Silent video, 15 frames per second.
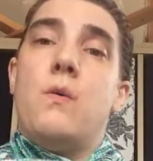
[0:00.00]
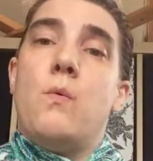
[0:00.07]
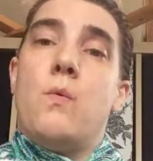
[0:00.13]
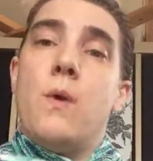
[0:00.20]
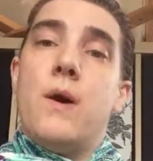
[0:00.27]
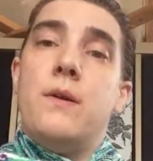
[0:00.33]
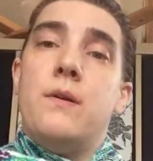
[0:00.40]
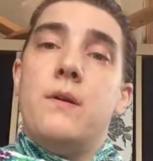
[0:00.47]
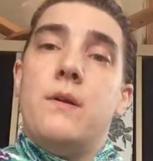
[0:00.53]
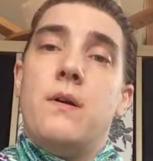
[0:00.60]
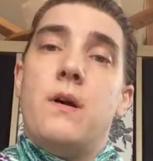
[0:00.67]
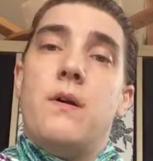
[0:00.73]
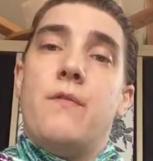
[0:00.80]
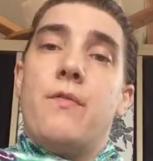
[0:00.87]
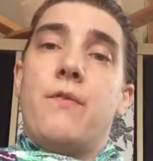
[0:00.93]
one
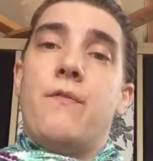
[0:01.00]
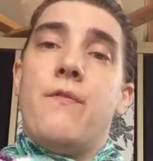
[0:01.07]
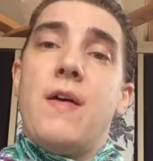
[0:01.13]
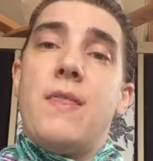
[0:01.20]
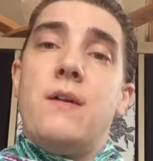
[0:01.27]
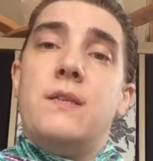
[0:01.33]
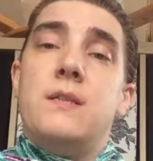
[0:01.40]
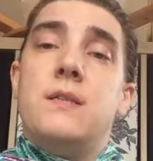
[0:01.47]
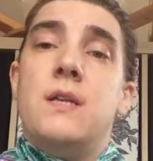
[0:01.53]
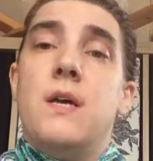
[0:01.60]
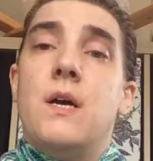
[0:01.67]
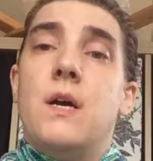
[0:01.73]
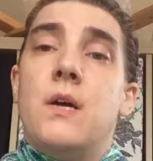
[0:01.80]
of the feathers,